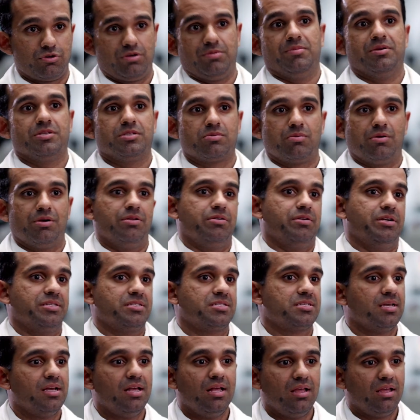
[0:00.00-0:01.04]
treatments, whether
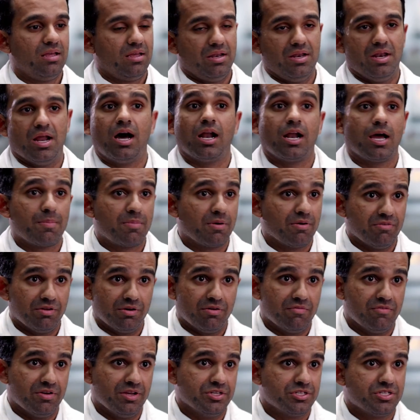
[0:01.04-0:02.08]
it's non-operative
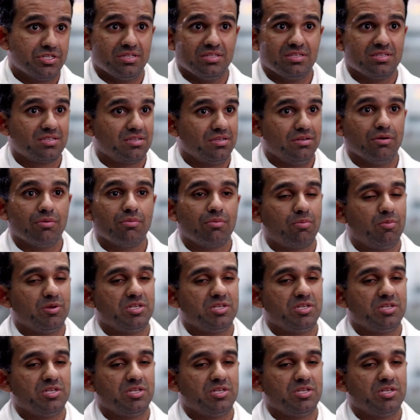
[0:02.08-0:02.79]
interventions, you know,